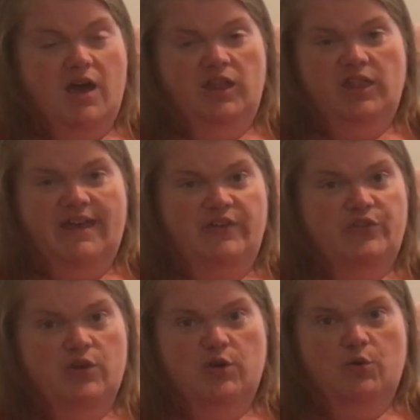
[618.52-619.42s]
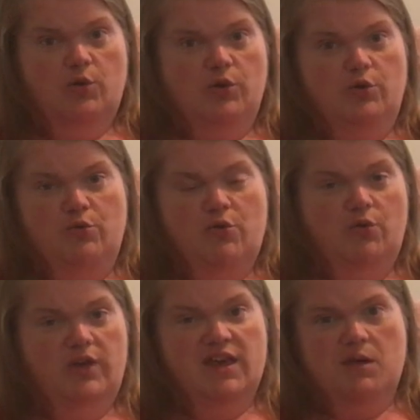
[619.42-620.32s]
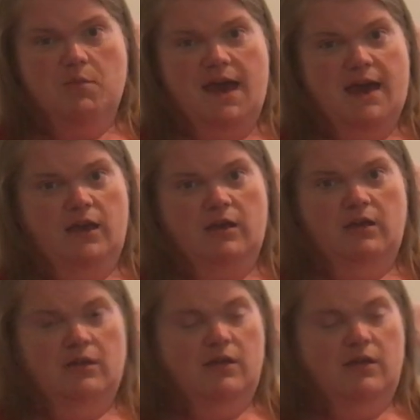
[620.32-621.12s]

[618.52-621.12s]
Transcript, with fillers: Alexa or Google kickback,